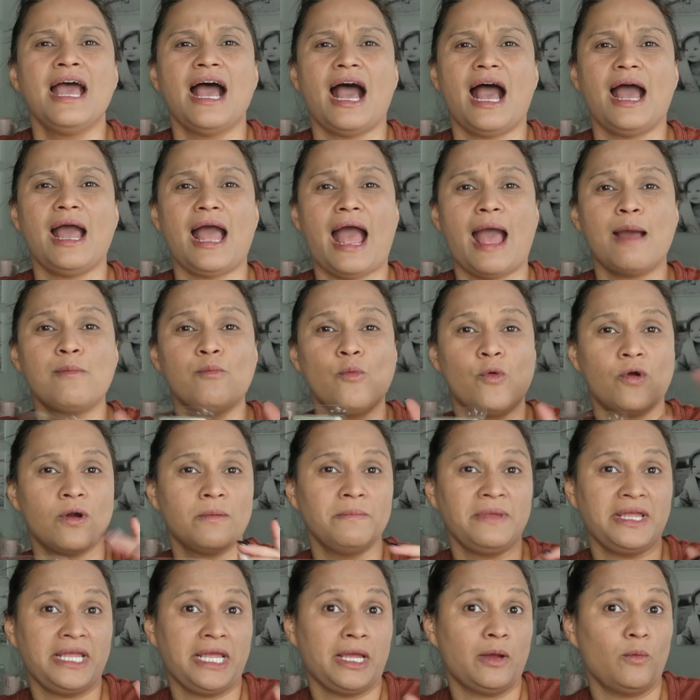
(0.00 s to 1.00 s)
I I'm
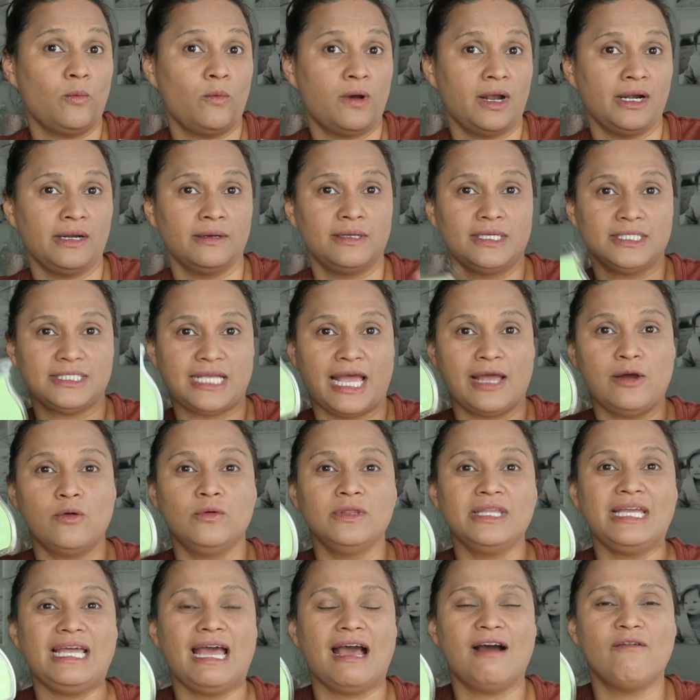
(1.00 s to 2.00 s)
warming it one because I
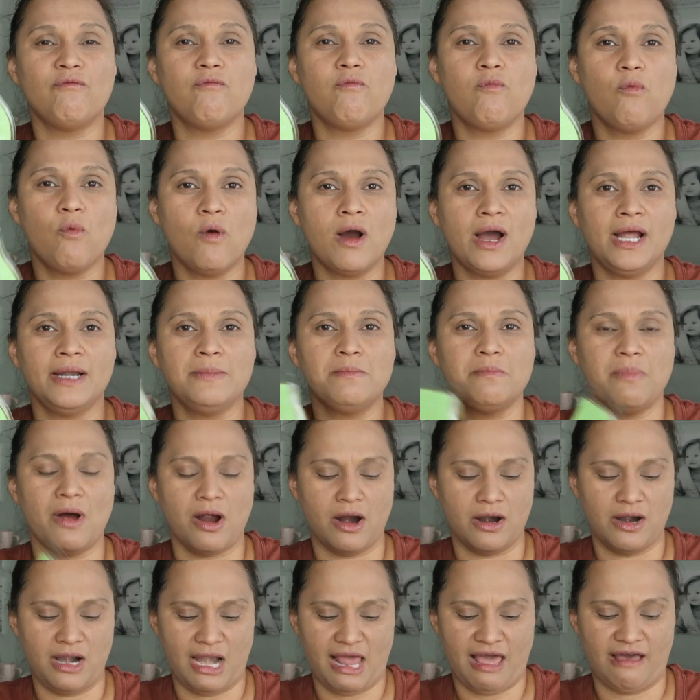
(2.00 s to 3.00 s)
only have one
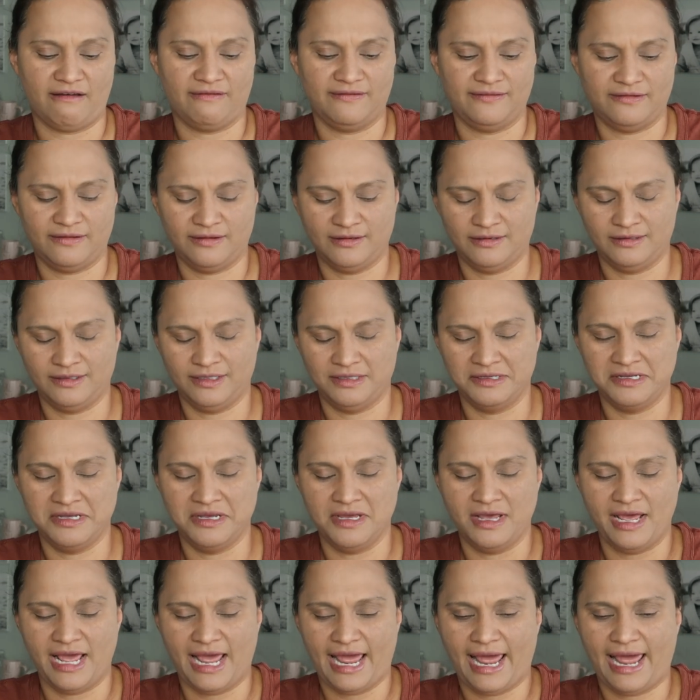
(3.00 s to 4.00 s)
bar left,
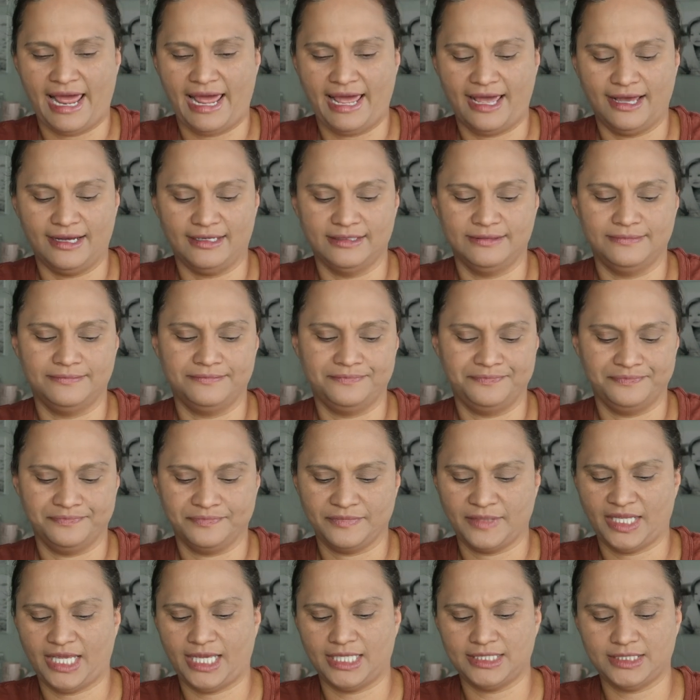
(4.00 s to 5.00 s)
and
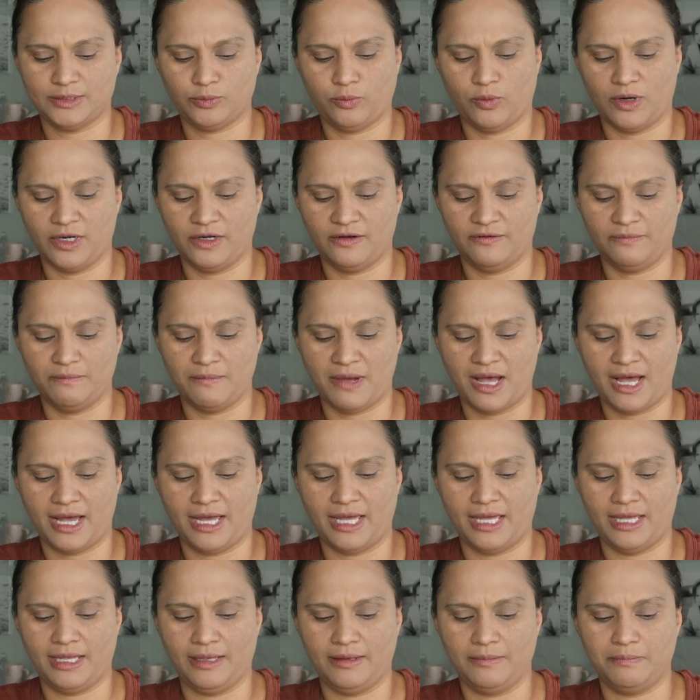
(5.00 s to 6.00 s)
it's one of
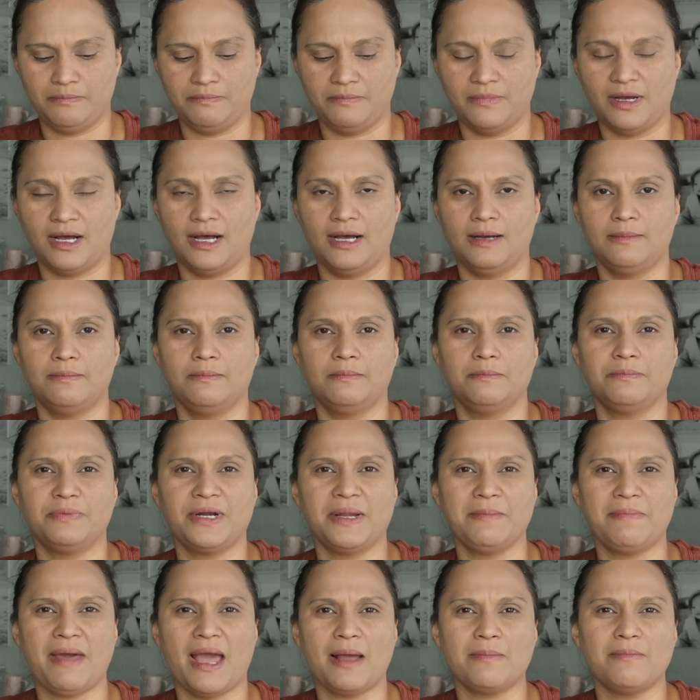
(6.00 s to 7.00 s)
my um
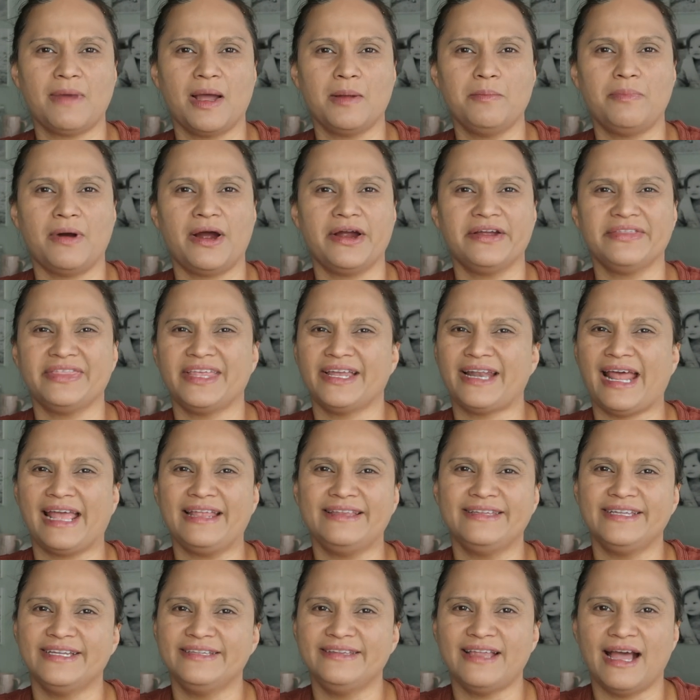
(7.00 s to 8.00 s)
bring back my bar that I
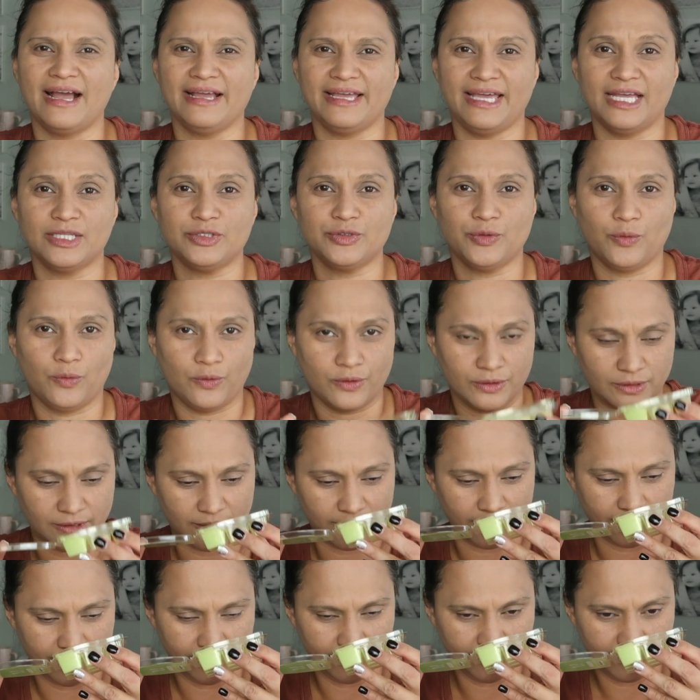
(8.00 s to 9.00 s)
did not get to
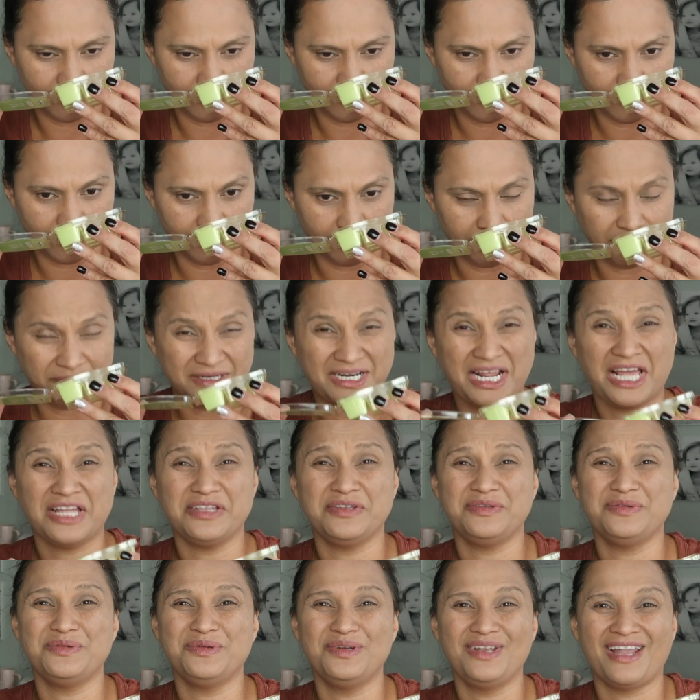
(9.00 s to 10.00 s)
order, but I
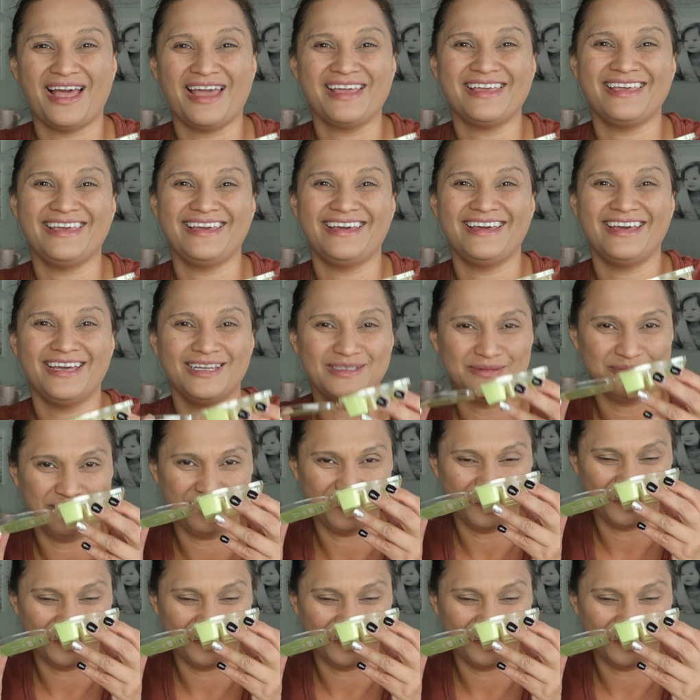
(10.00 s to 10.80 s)
do like it.